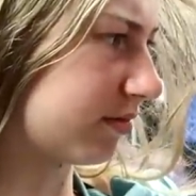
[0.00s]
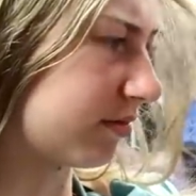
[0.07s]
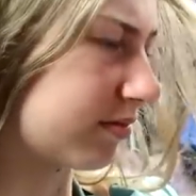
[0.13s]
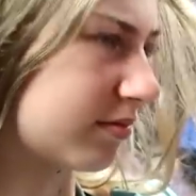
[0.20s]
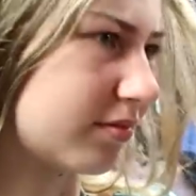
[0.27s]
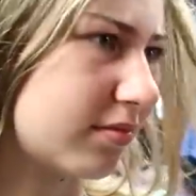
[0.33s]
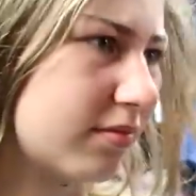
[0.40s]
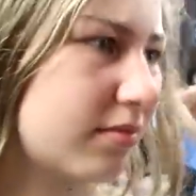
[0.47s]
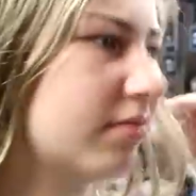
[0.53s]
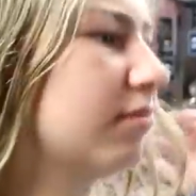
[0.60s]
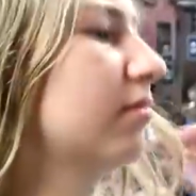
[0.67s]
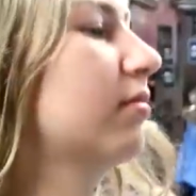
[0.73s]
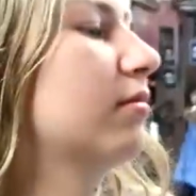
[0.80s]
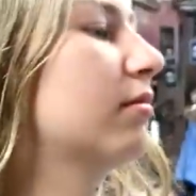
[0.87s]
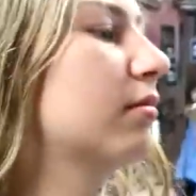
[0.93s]

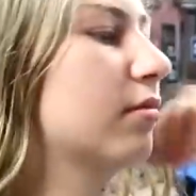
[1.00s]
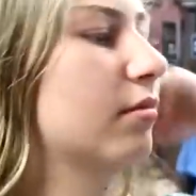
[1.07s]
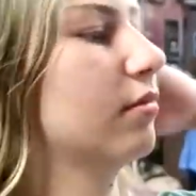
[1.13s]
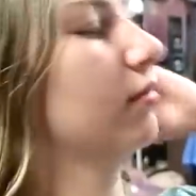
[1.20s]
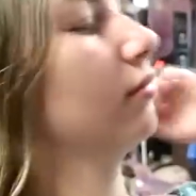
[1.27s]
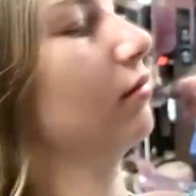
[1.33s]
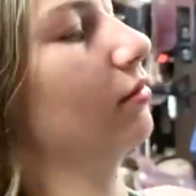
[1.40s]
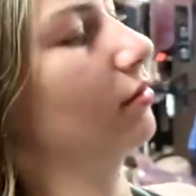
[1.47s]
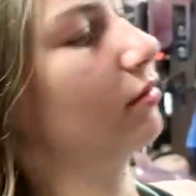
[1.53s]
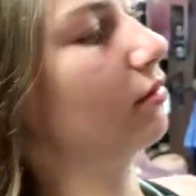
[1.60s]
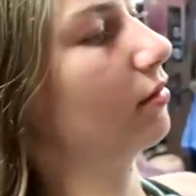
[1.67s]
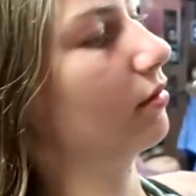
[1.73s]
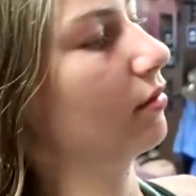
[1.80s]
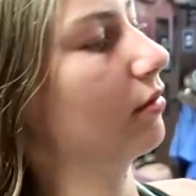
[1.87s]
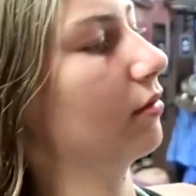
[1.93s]

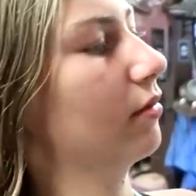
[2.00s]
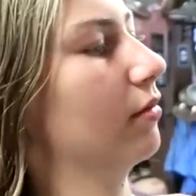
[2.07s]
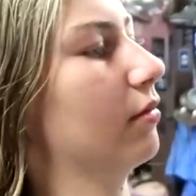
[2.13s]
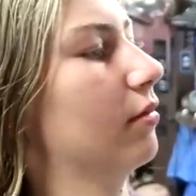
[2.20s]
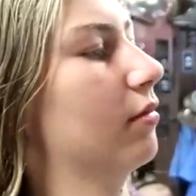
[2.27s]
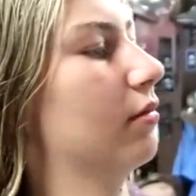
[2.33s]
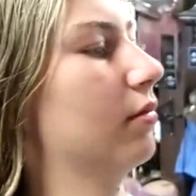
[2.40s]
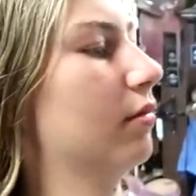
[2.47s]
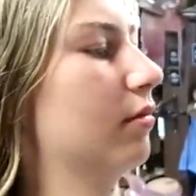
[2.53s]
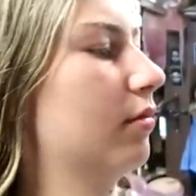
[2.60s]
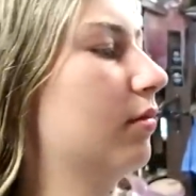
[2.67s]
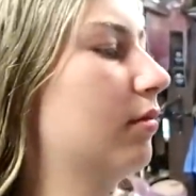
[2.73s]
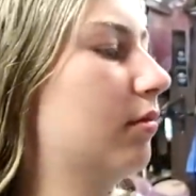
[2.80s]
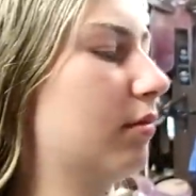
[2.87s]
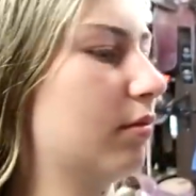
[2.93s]

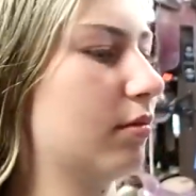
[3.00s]
No one is speaking in this clip.